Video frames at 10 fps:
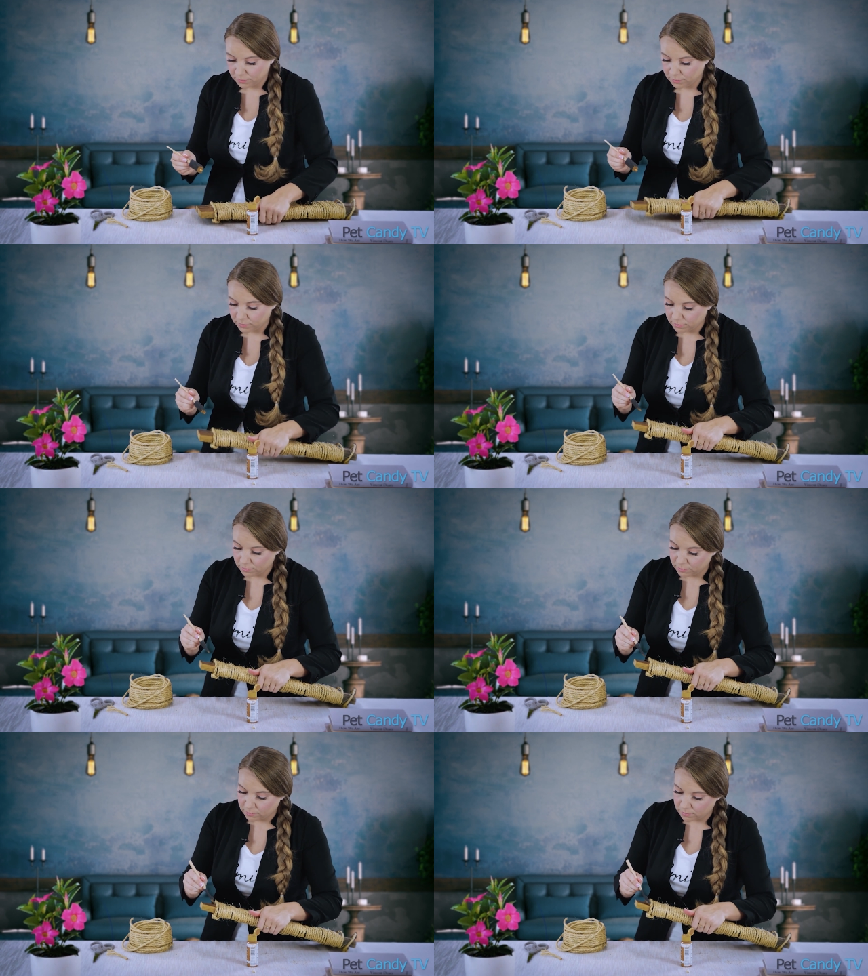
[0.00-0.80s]

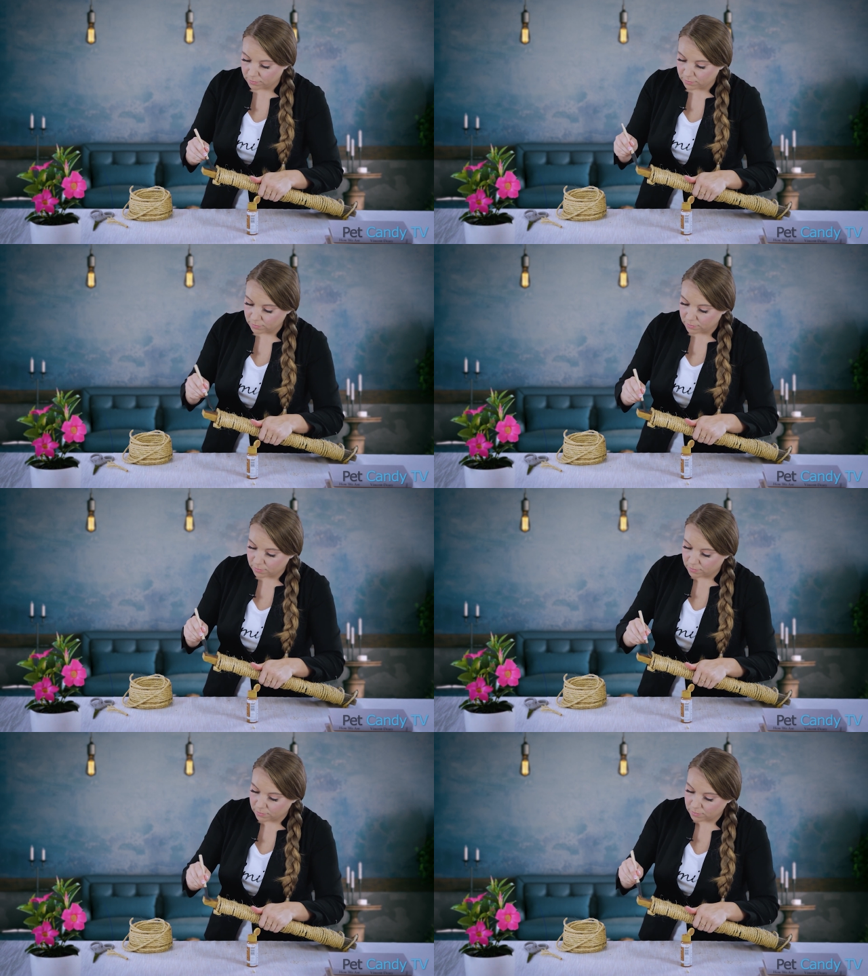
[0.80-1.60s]

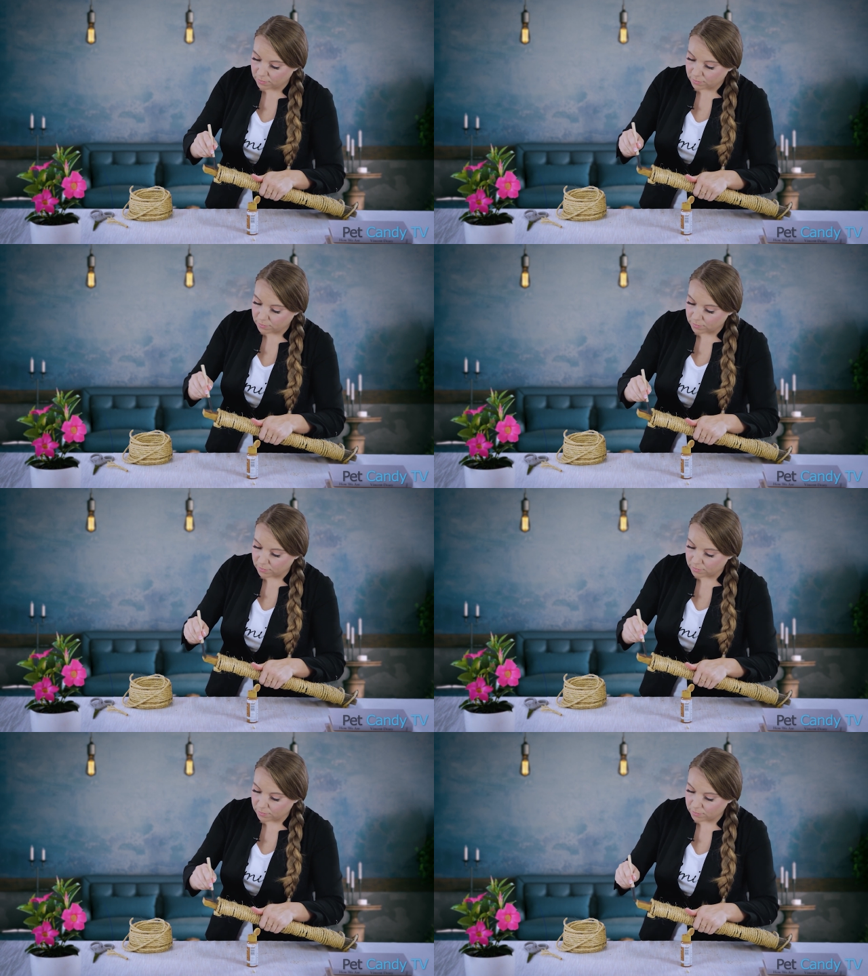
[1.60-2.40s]

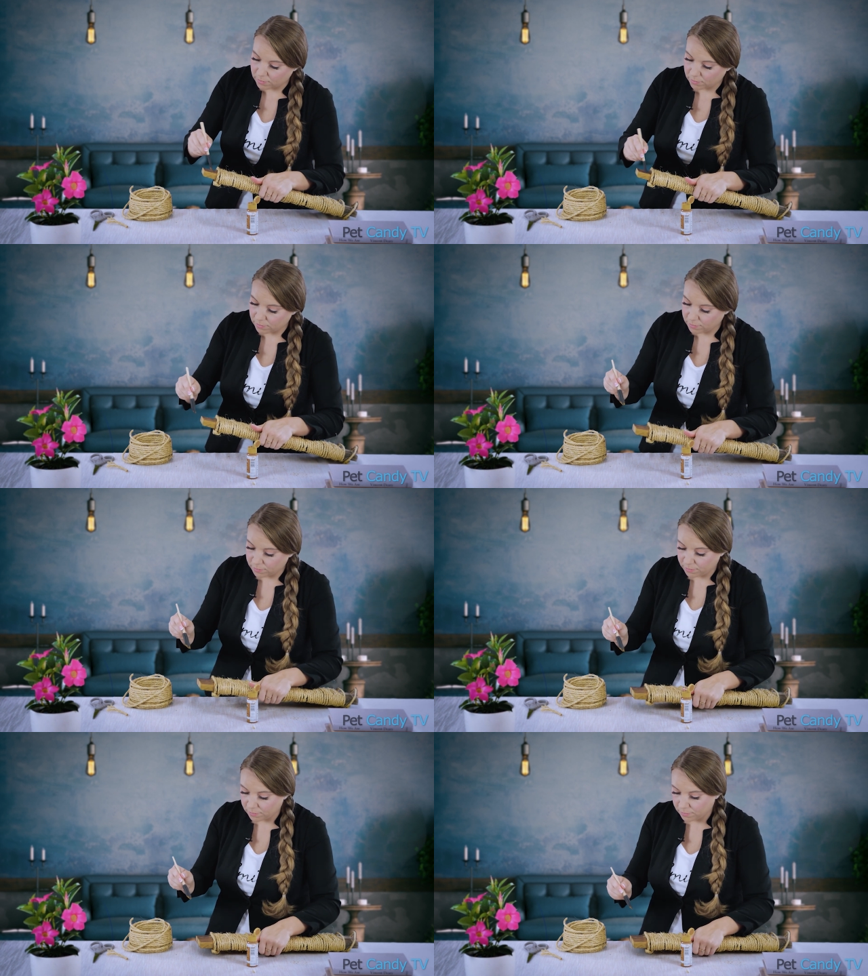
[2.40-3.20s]

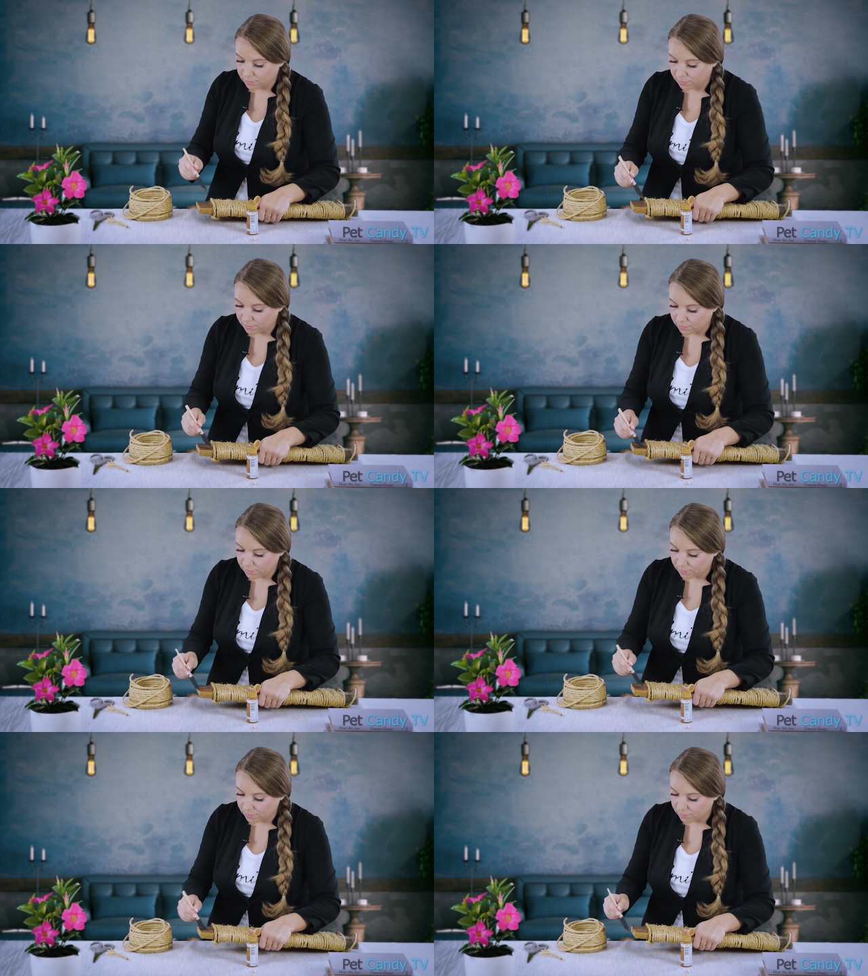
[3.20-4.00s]

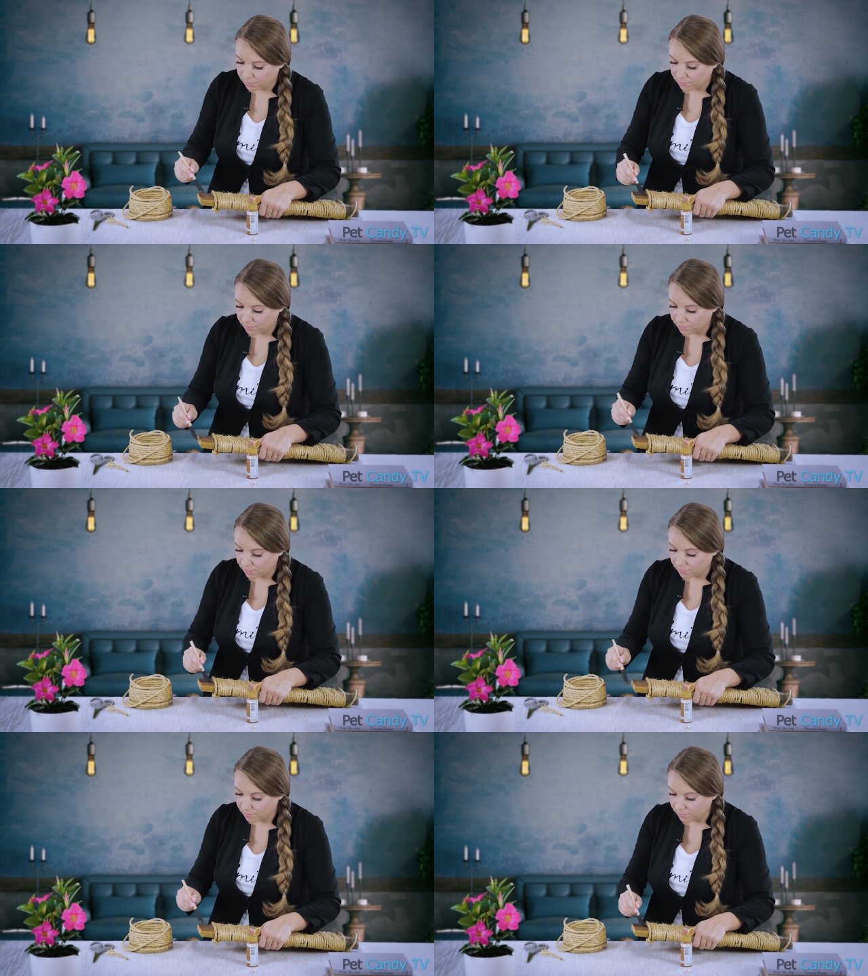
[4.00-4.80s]

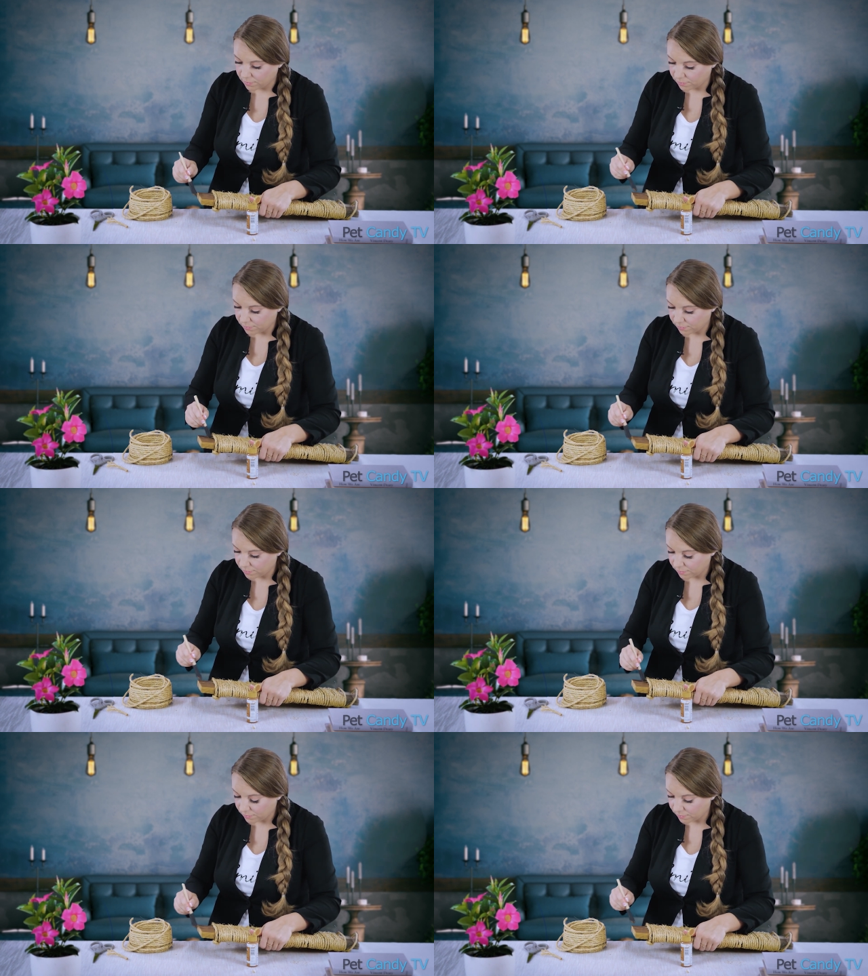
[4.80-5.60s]

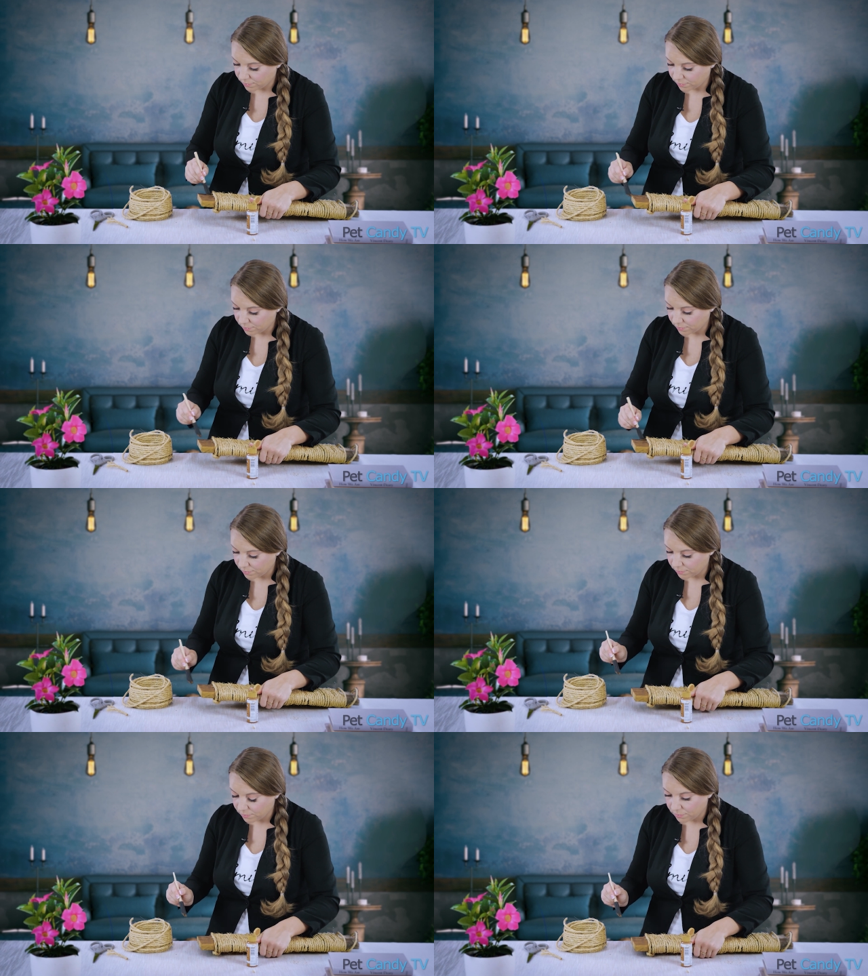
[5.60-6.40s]

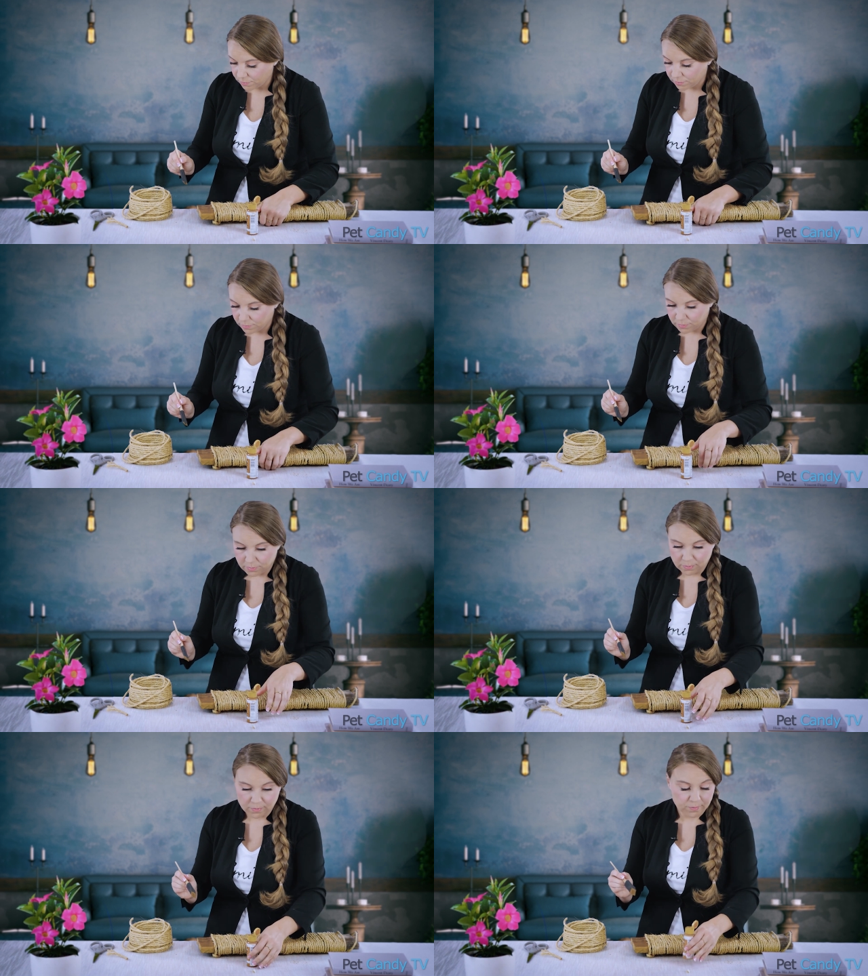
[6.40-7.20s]

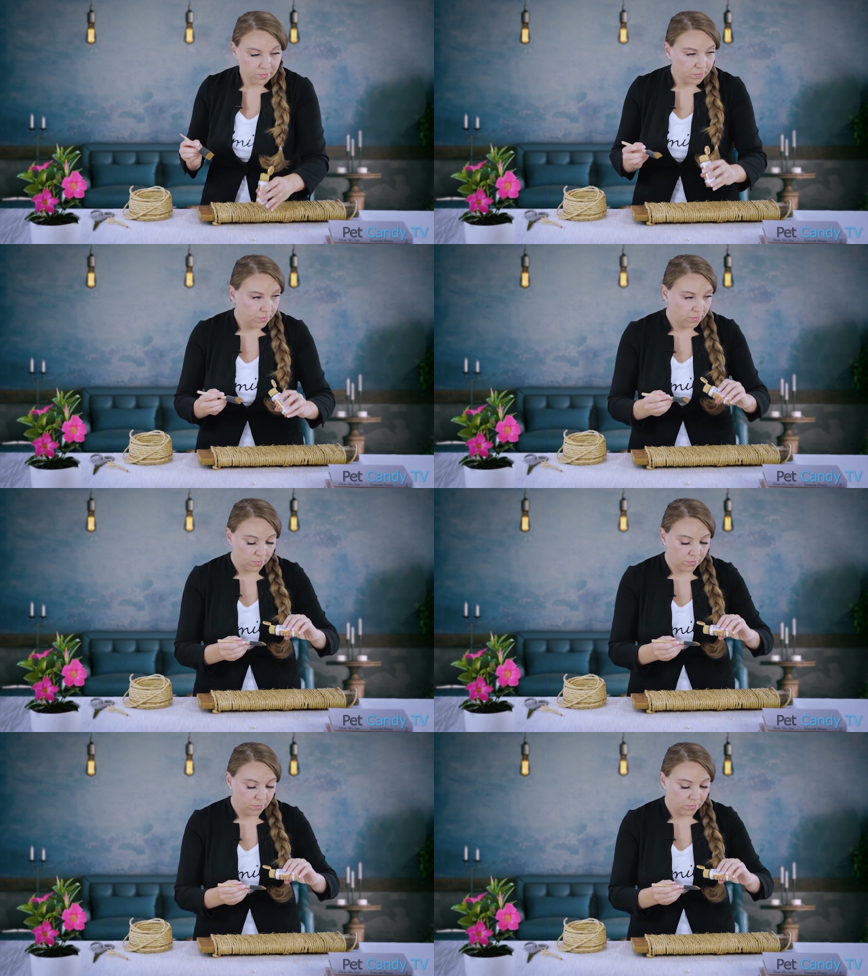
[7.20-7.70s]
(silence)